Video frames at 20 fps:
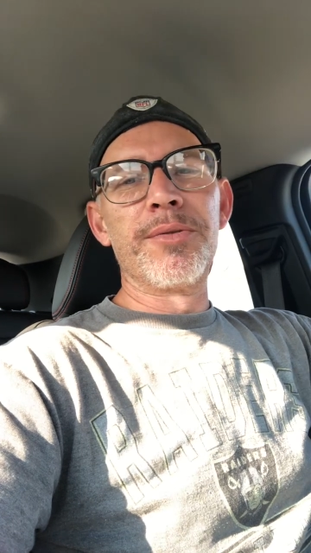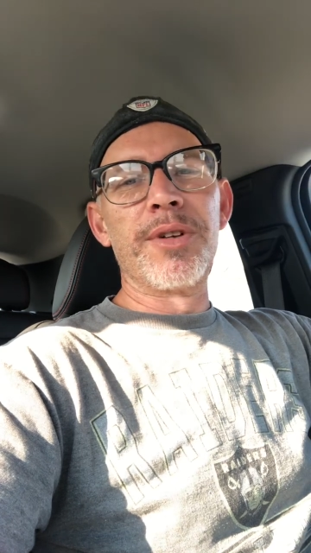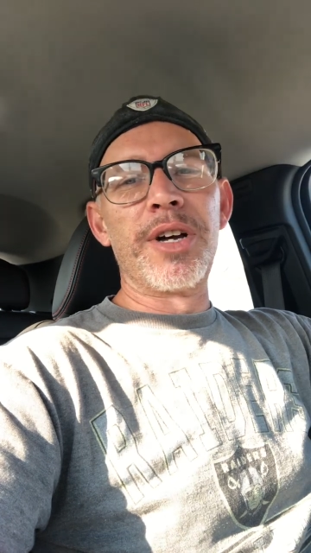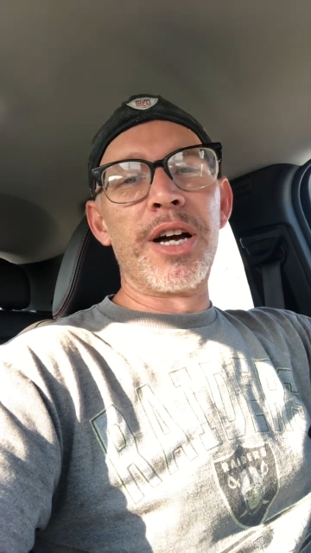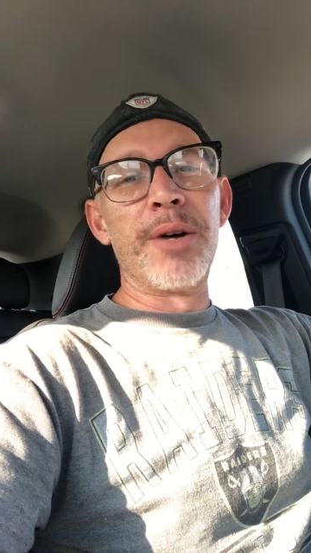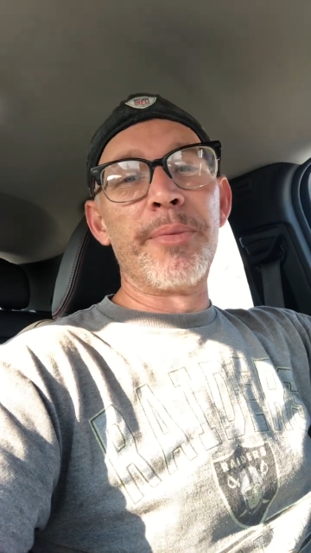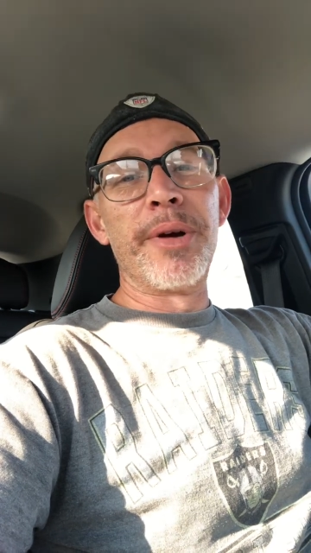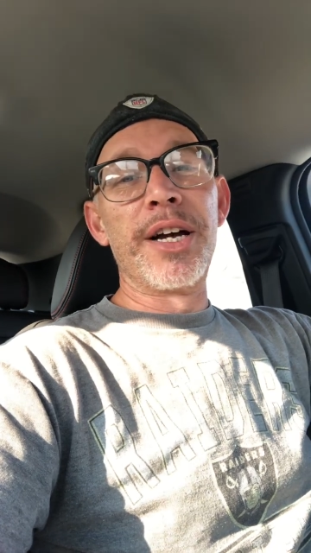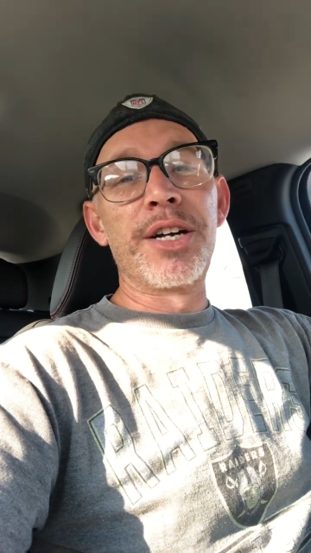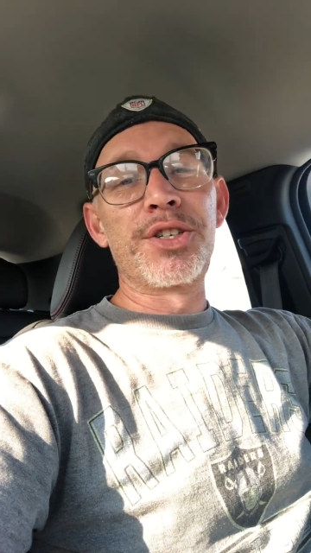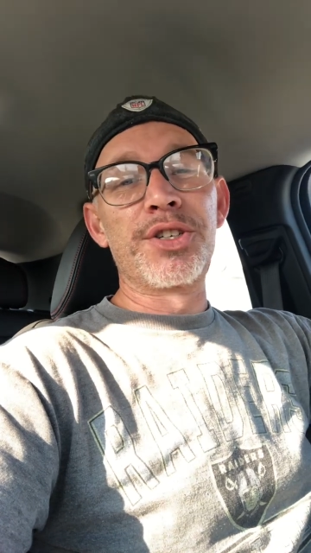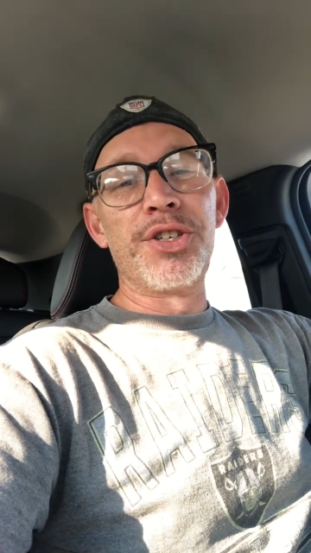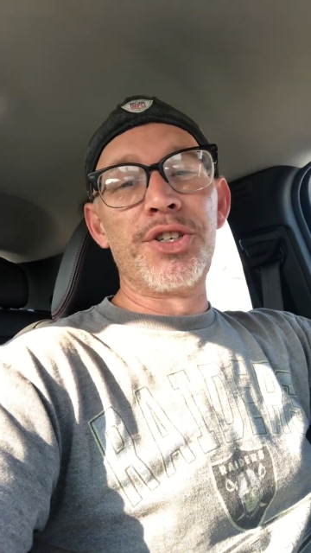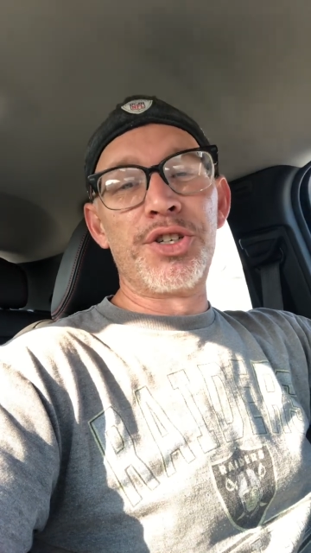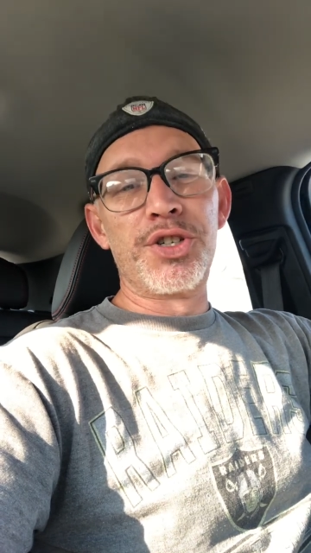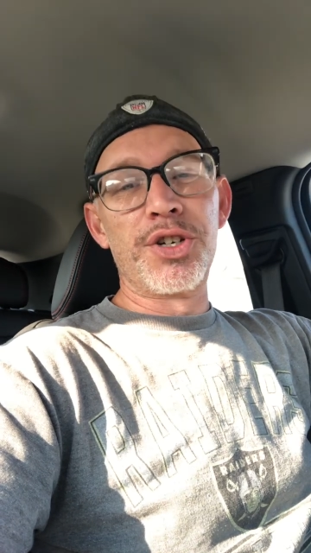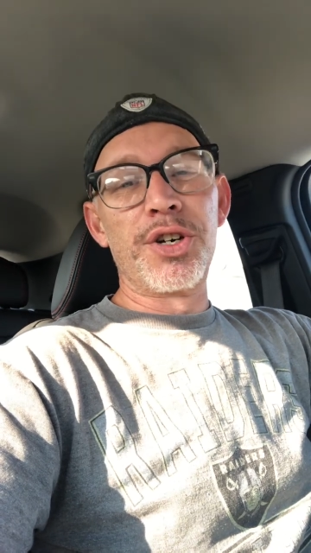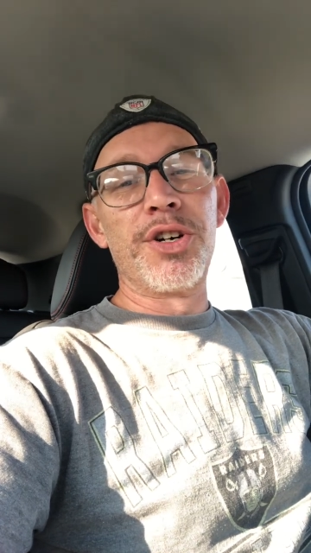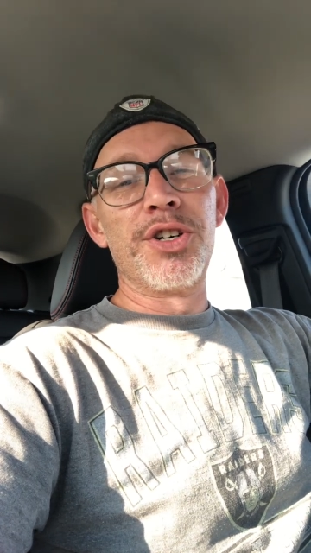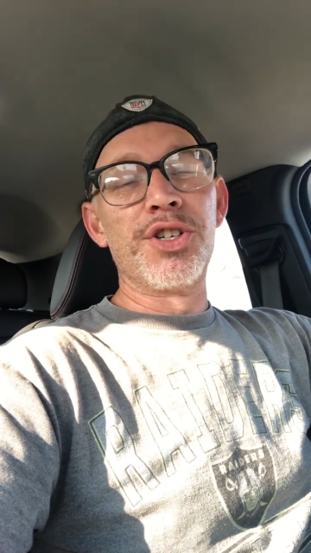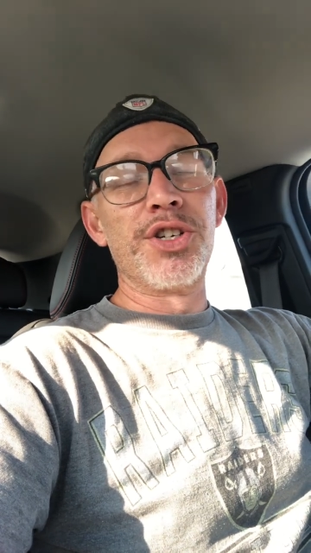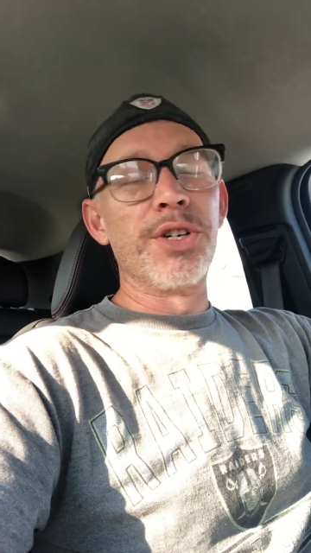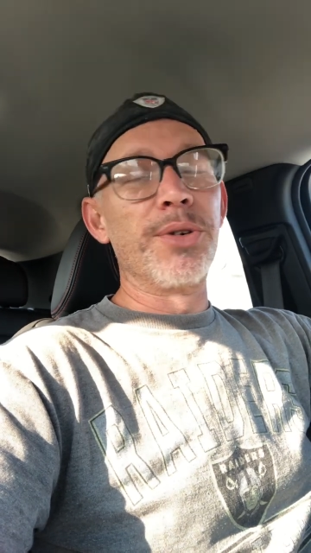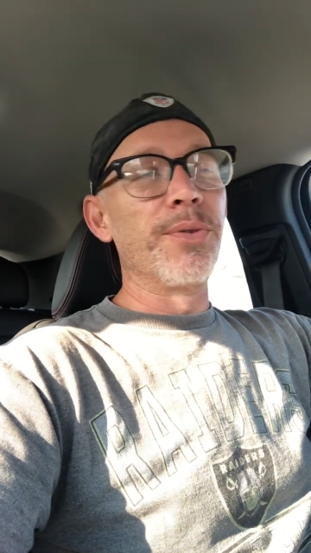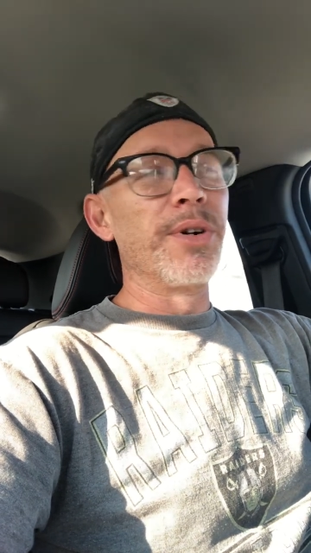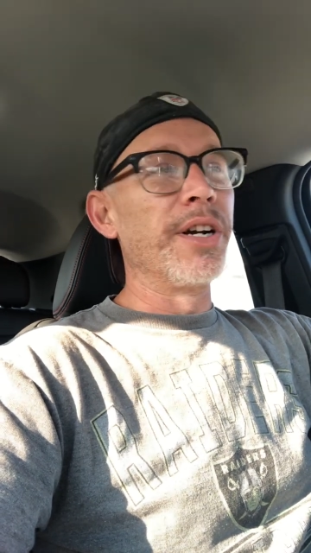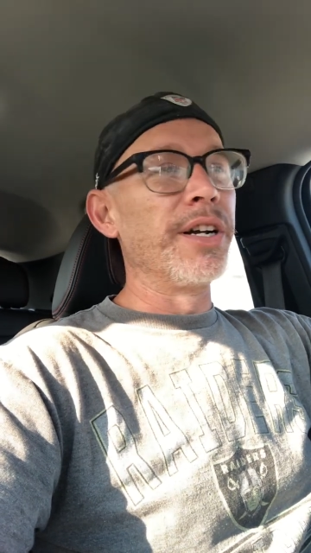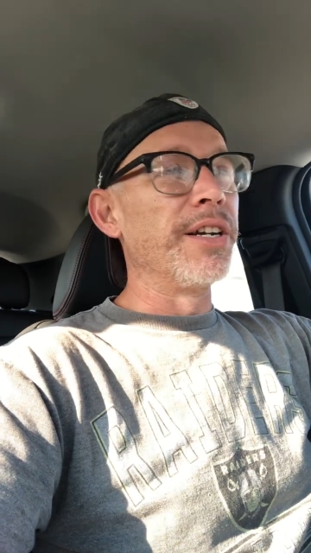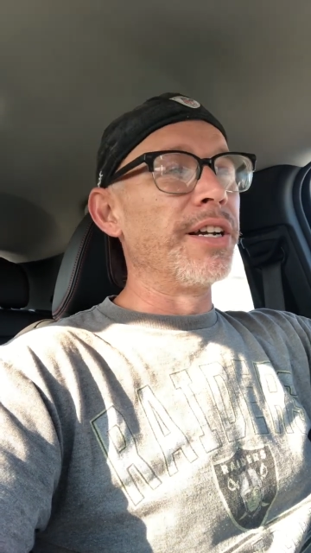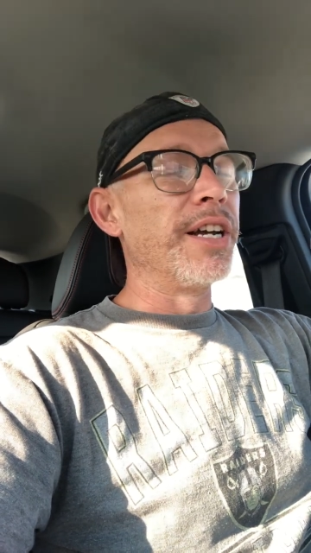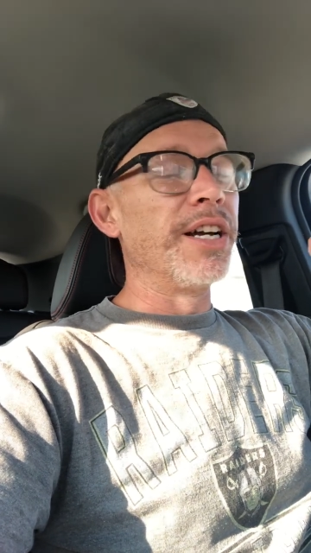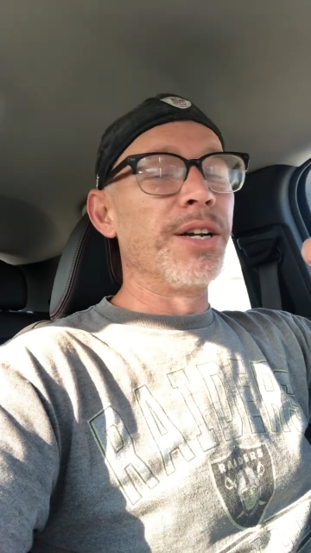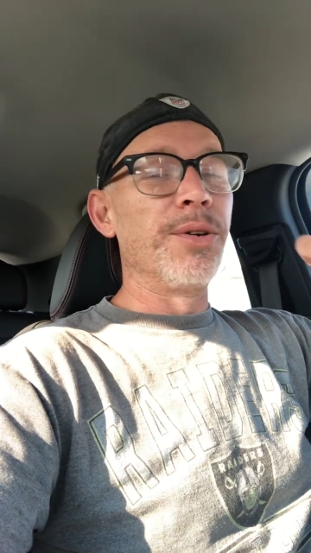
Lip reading: I'm actually charging right now,